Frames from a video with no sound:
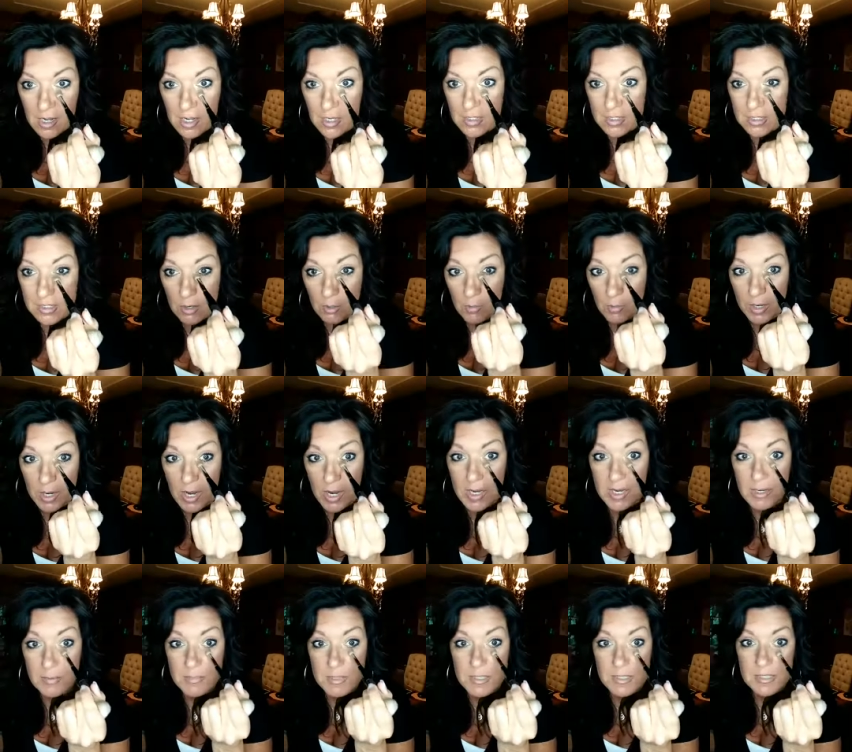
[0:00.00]
So when I
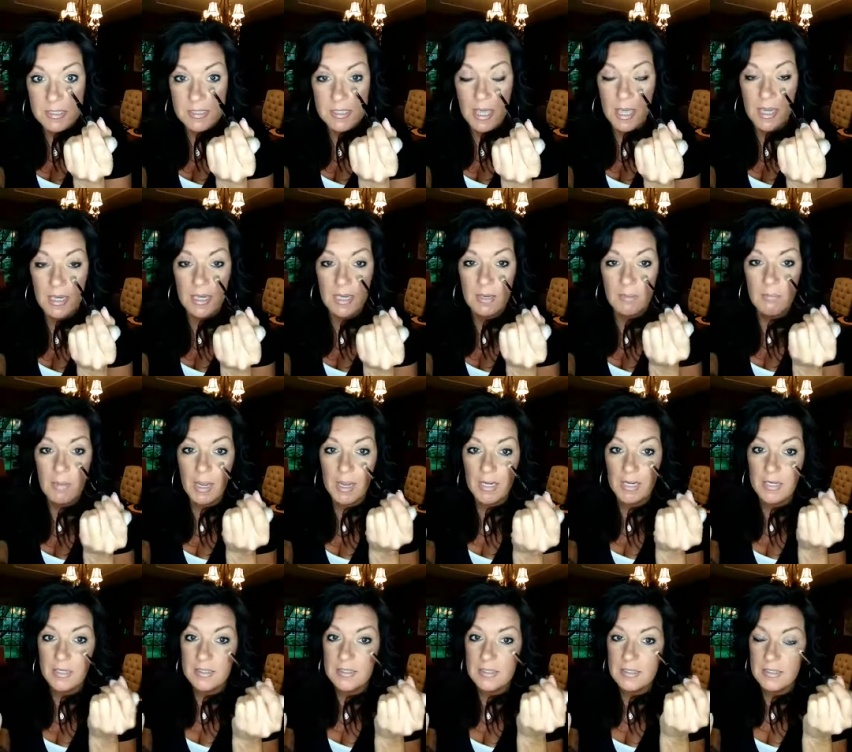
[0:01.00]
am setting my
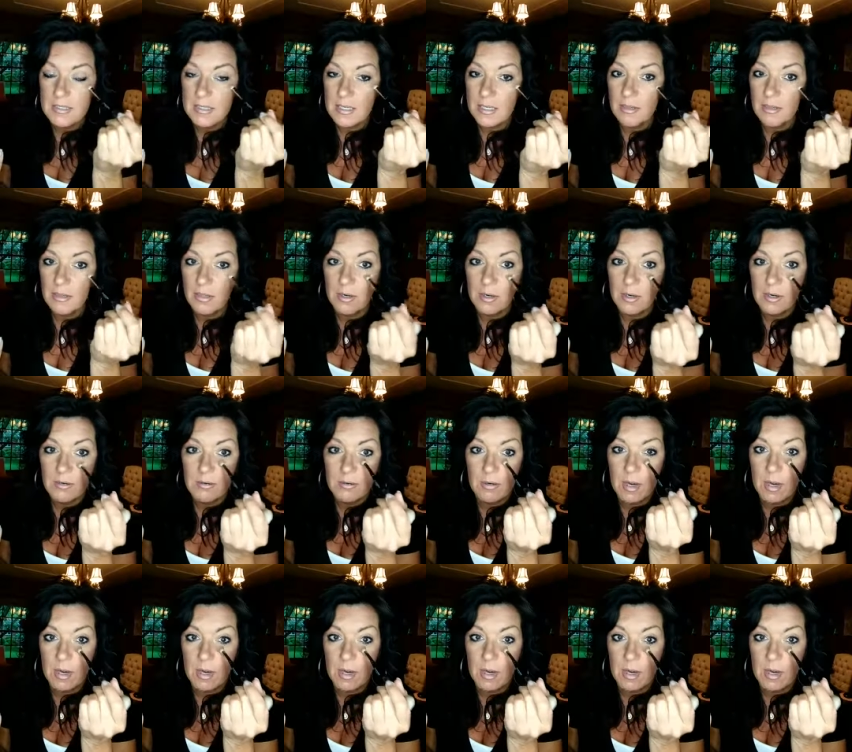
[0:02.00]
concealer,